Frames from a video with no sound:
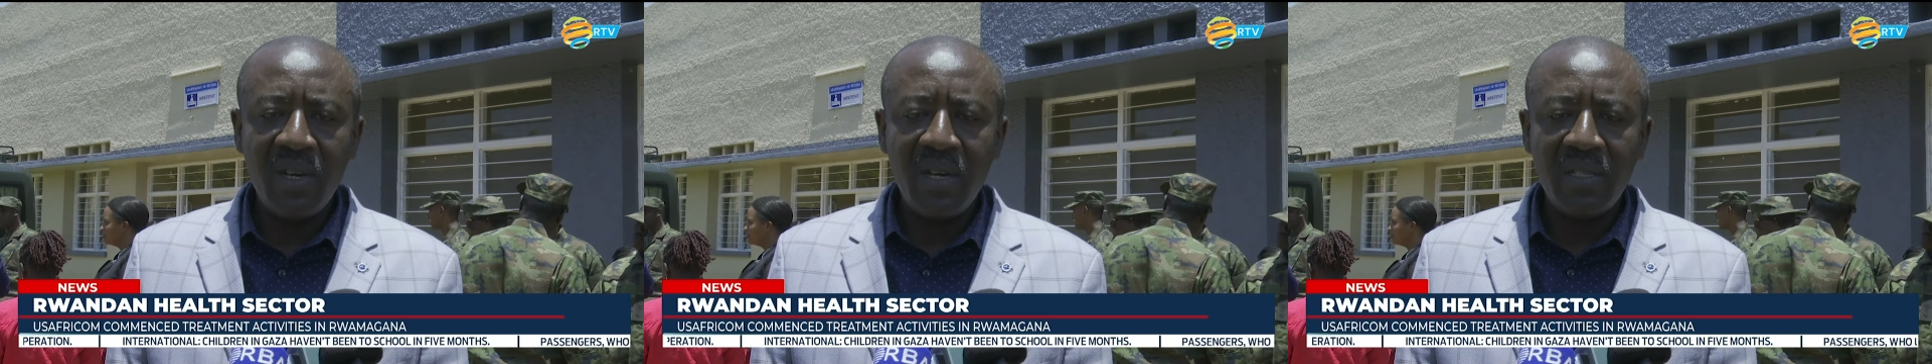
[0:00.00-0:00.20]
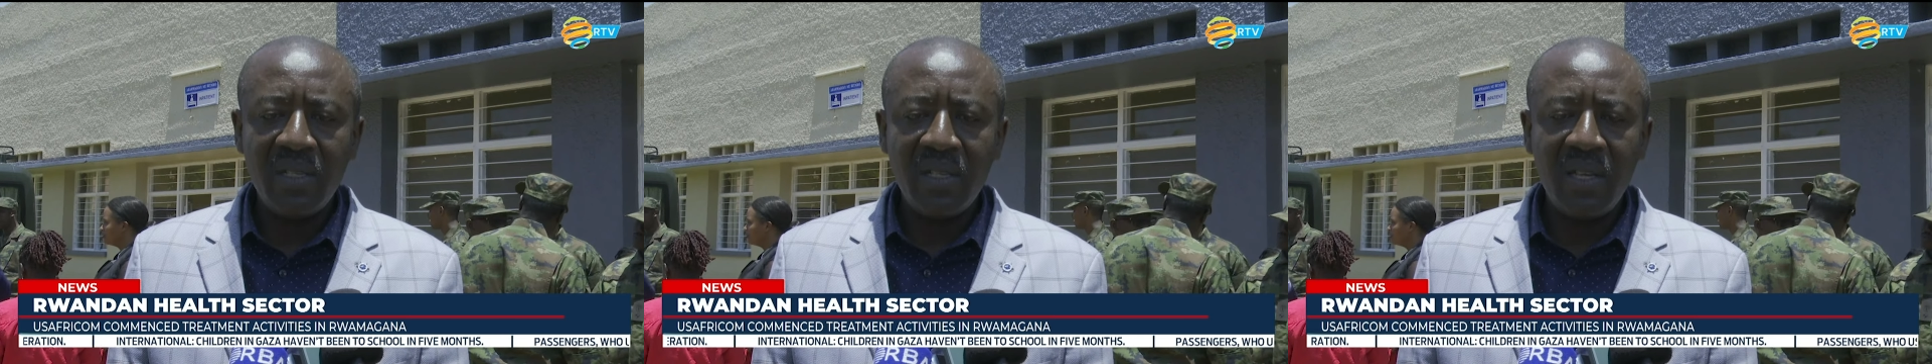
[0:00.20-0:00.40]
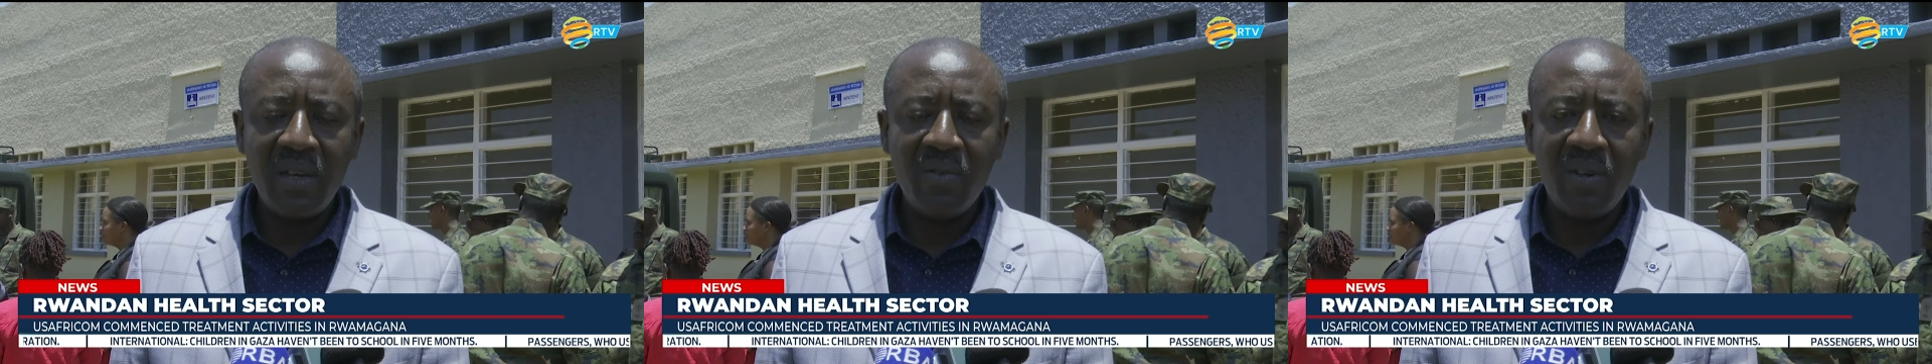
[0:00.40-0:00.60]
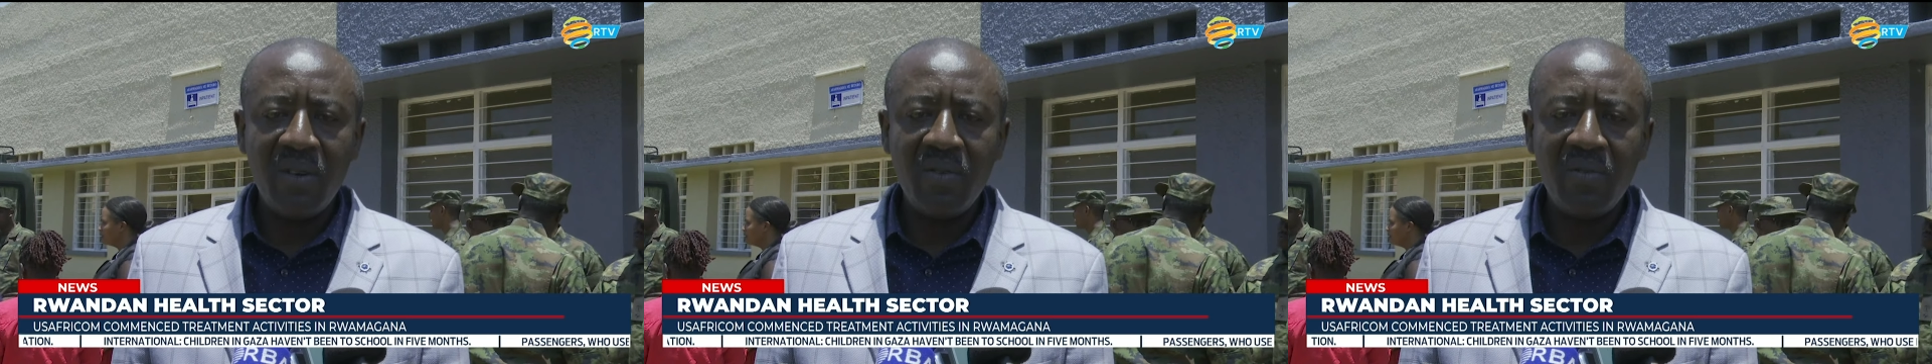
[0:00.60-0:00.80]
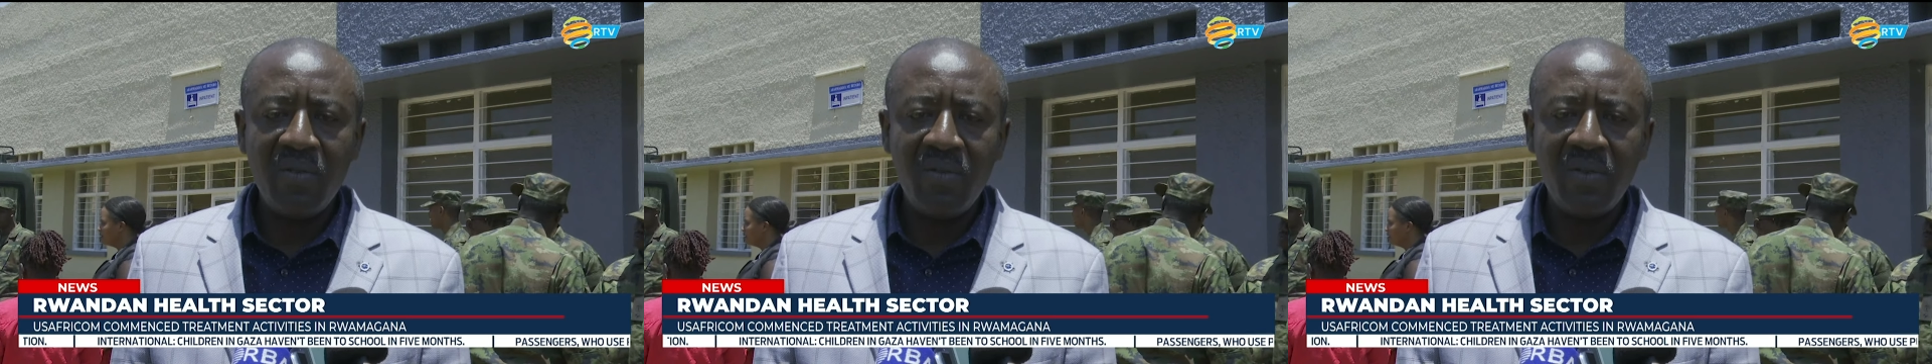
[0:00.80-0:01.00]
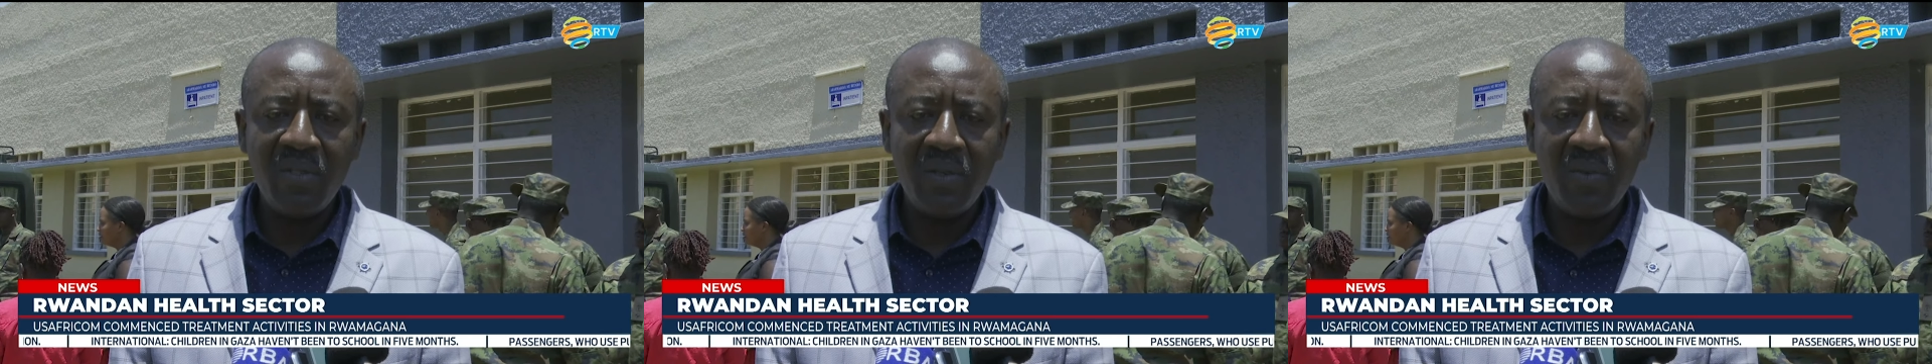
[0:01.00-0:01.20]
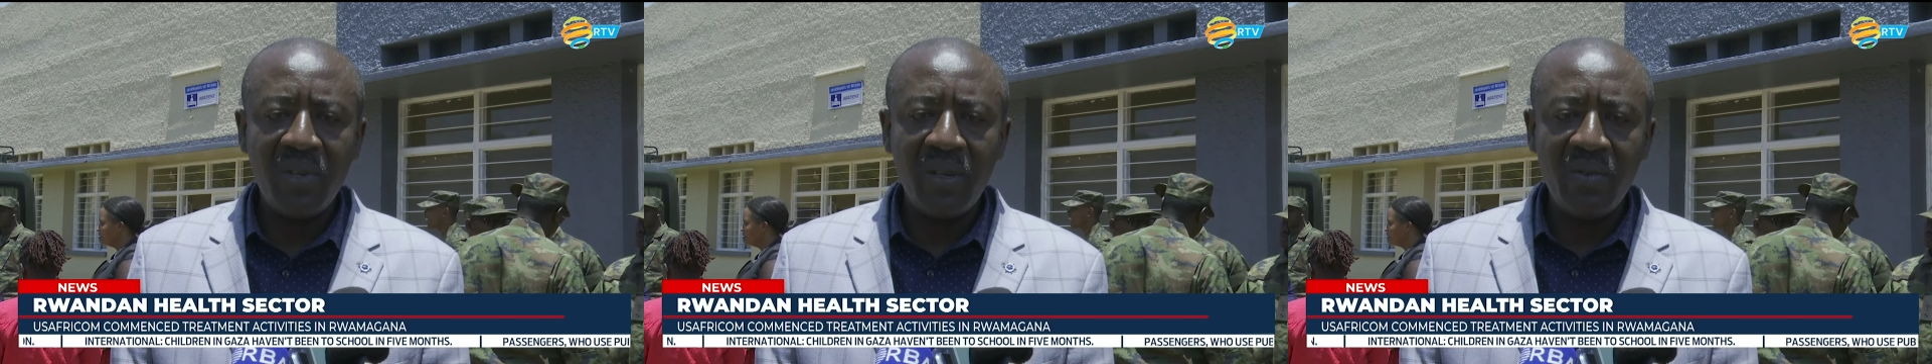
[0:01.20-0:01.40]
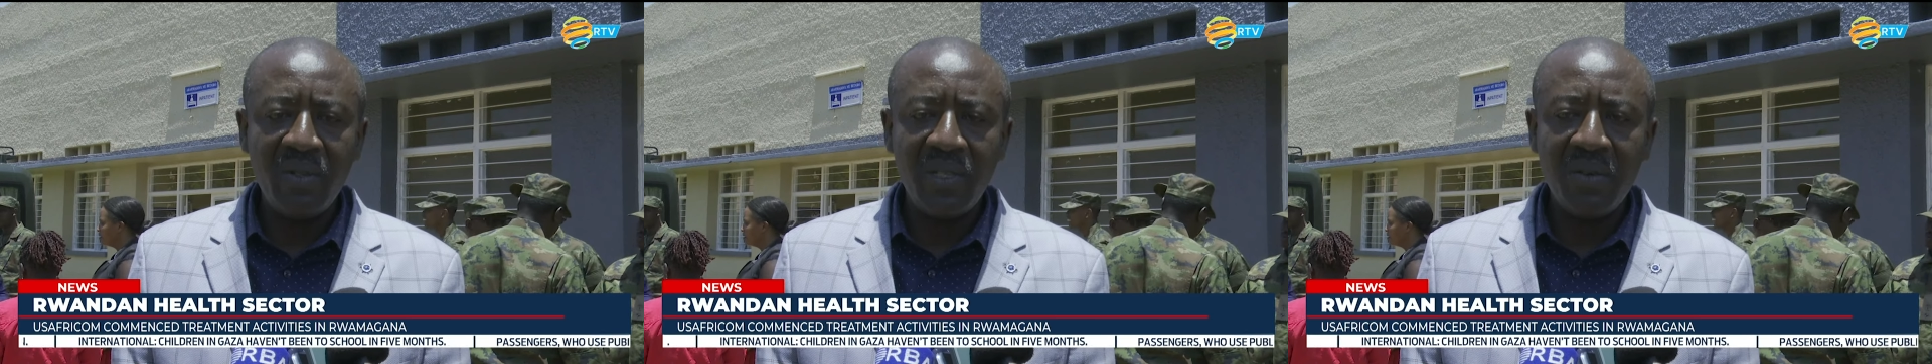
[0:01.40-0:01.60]
they need in a
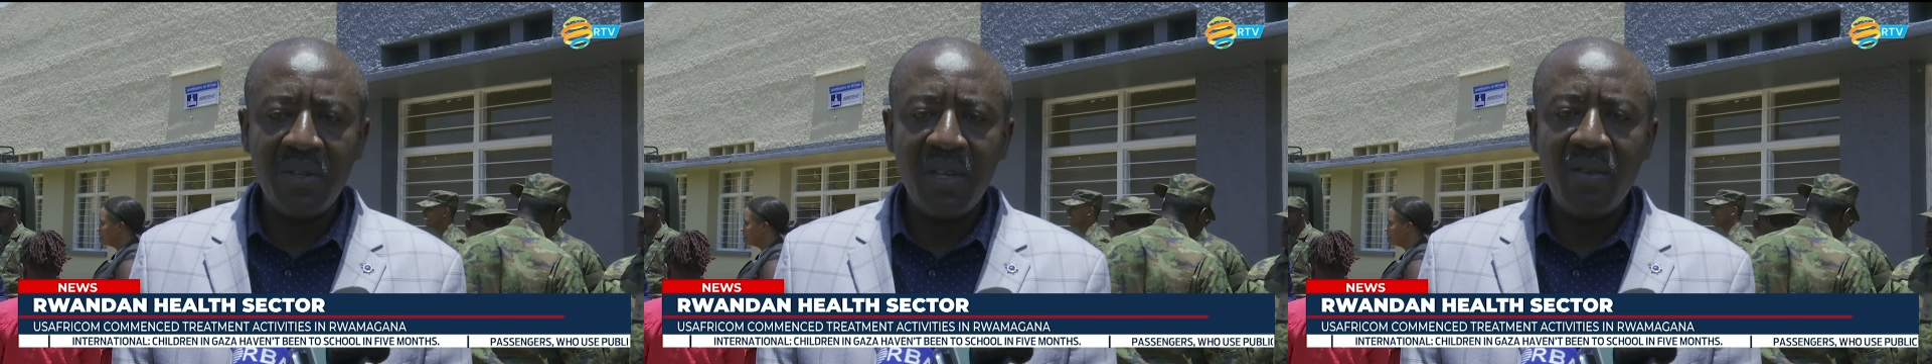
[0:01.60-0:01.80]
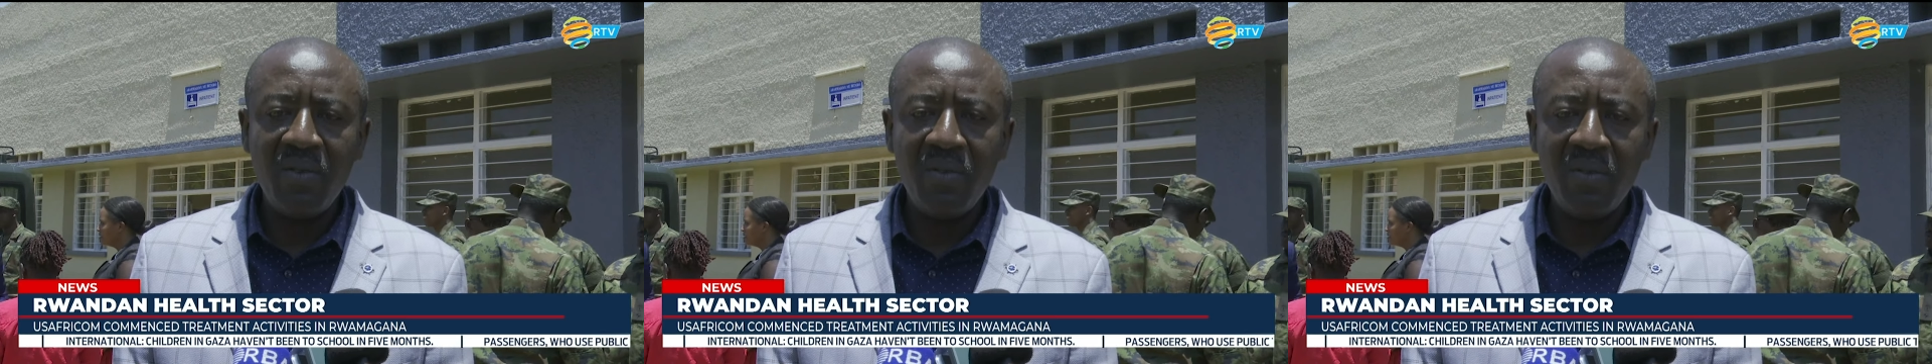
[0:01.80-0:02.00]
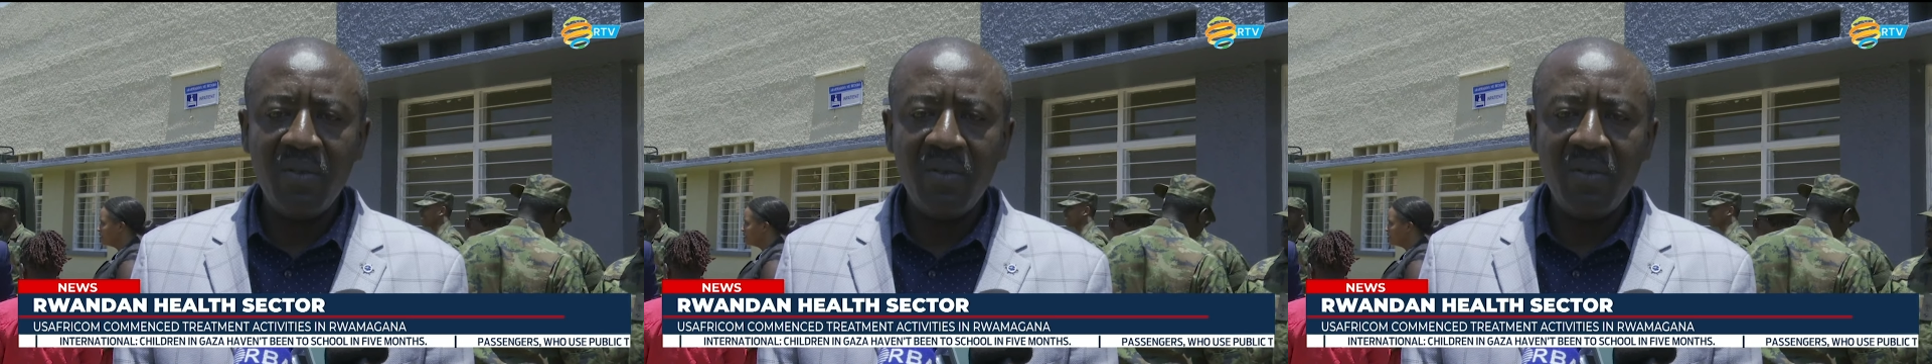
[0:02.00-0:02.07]
much timely